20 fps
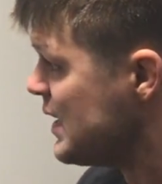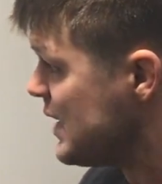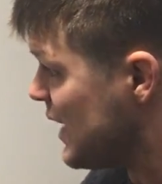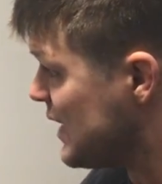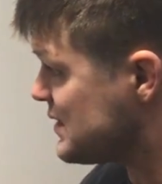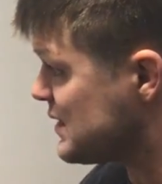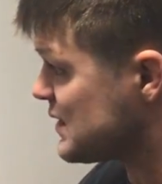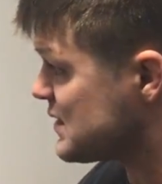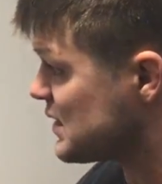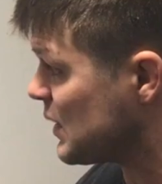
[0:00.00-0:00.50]

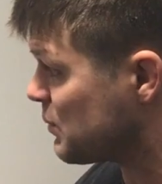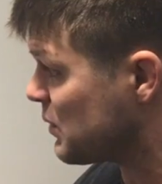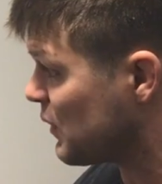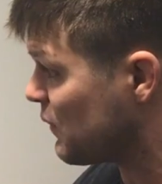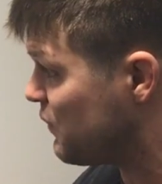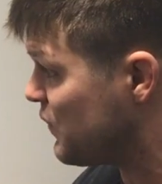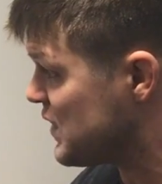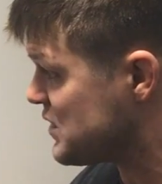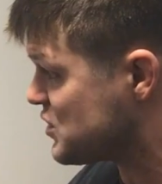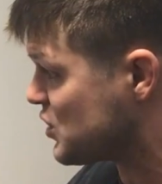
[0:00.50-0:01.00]
Is it something
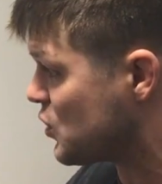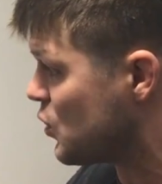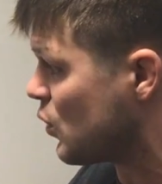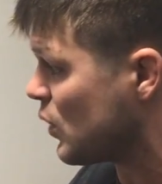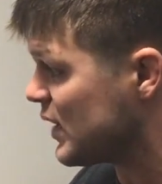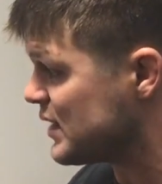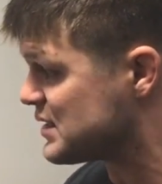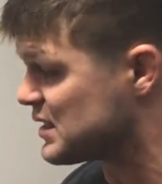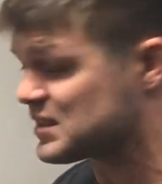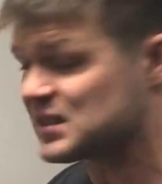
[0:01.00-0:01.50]

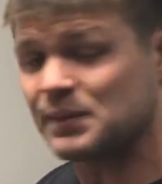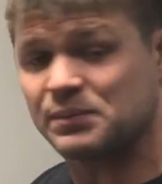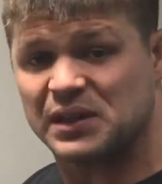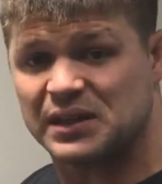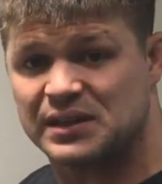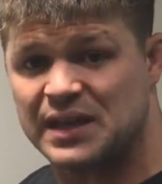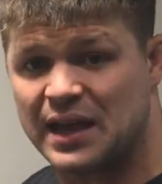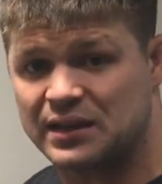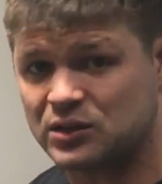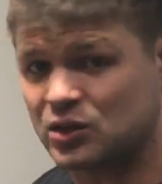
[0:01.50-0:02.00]
physical? Is it
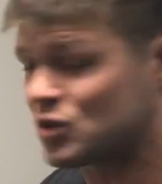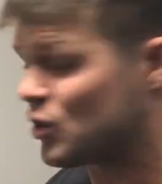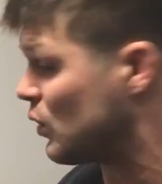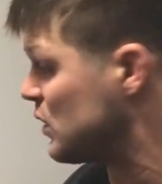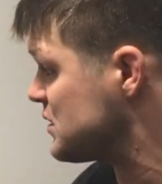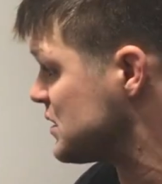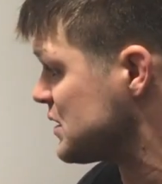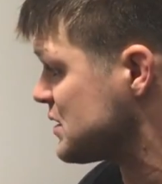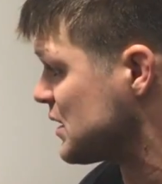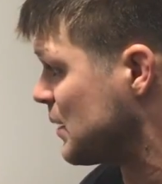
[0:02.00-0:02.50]
something technical?
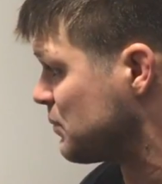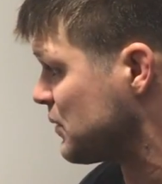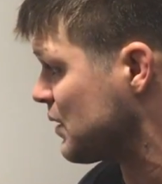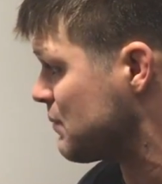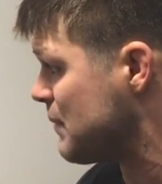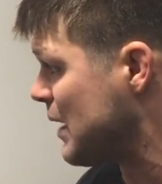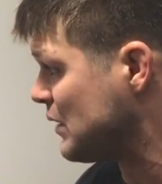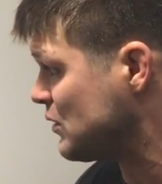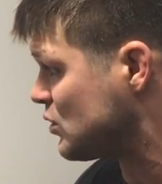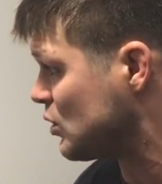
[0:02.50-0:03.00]
Is it
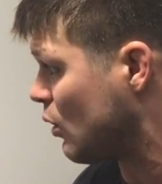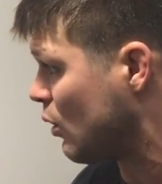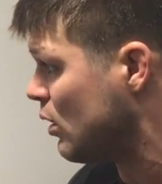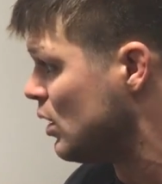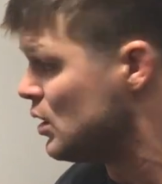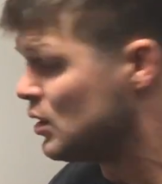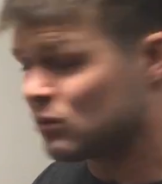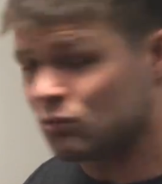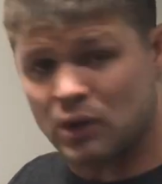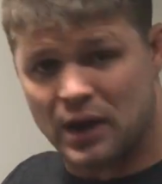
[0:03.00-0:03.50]
something mental,
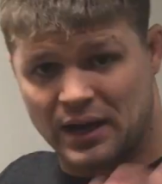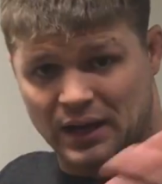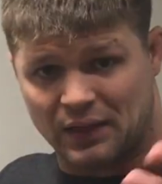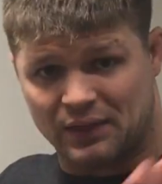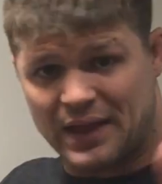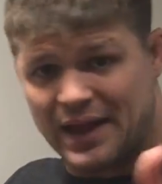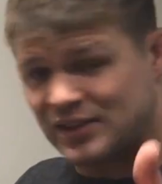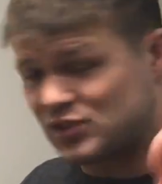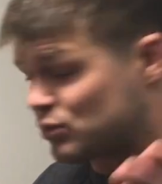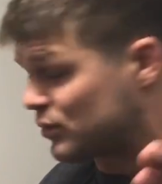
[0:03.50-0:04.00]
right? And
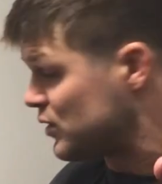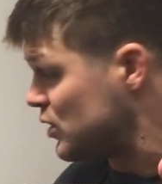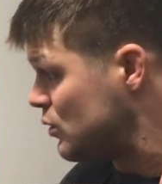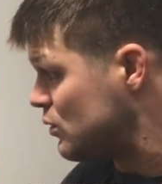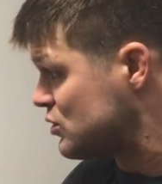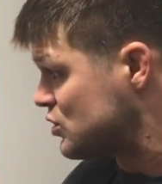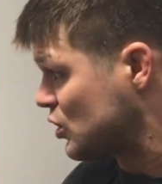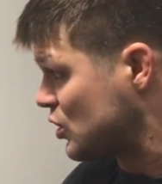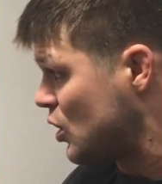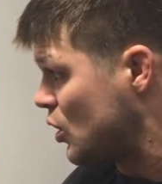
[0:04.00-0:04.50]
that's where you
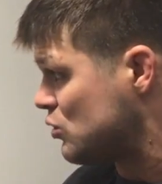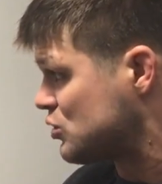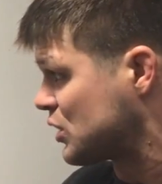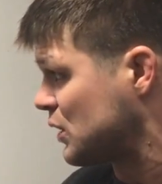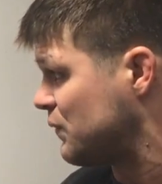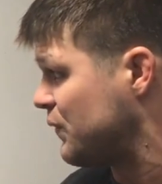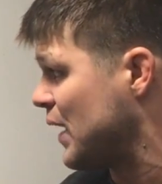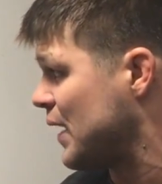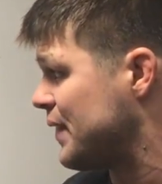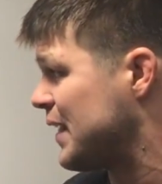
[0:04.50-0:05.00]
as a coach
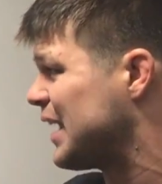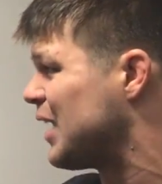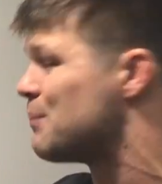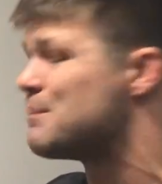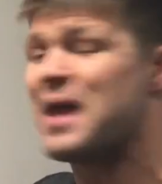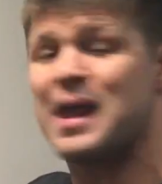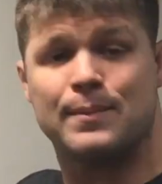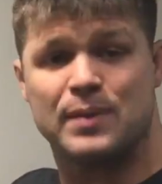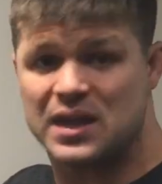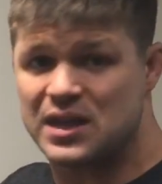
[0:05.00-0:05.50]
can find that out.
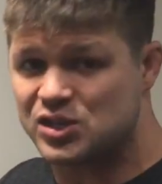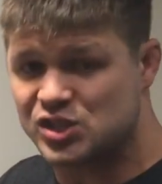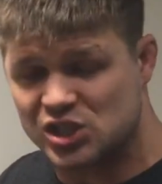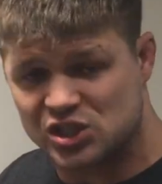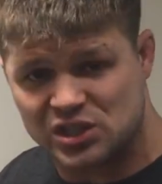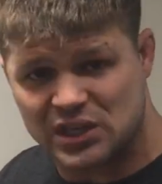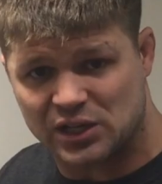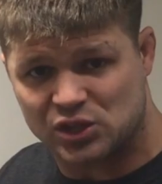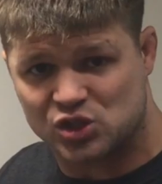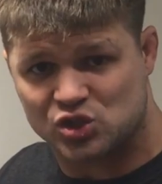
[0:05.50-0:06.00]
Maybe he's
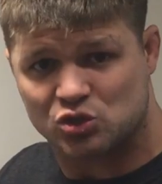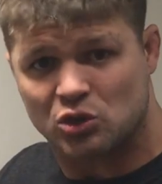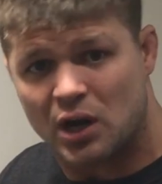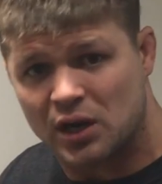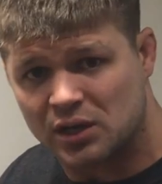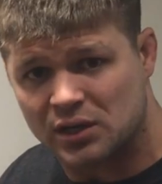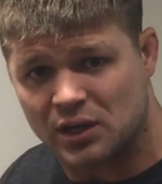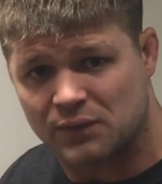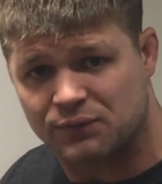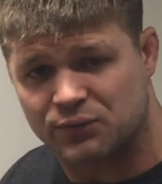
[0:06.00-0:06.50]
just not
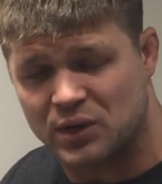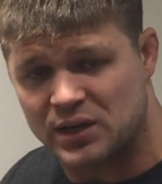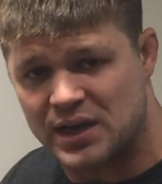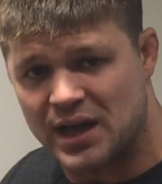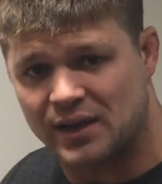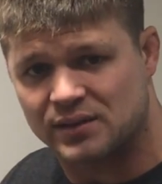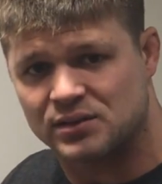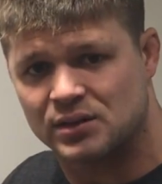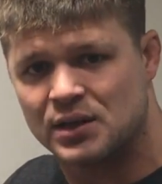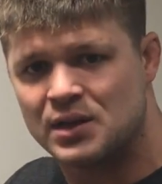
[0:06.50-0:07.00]
strong enough for
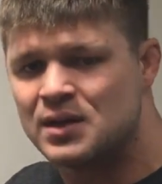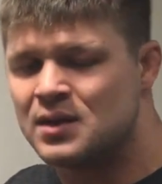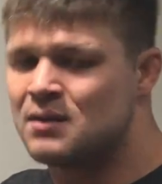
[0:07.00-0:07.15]
yet.